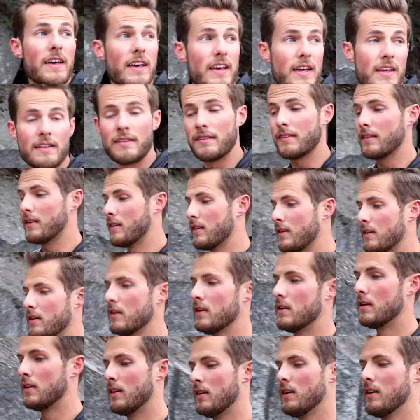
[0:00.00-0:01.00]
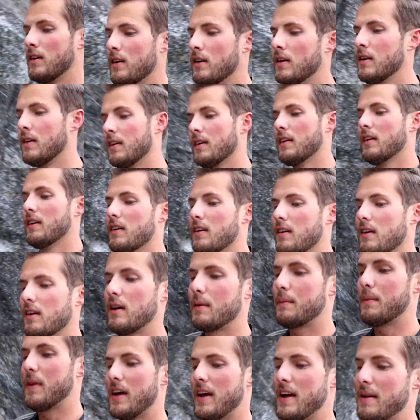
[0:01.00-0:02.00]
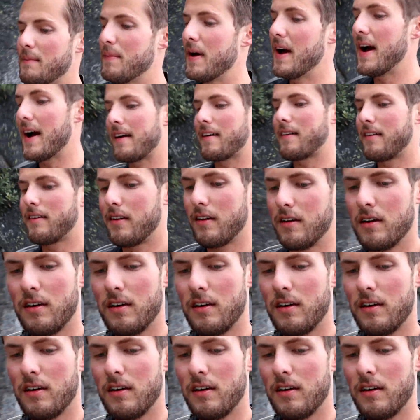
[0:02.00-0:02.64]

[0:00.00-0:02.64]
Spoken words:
then I'm gonna head back.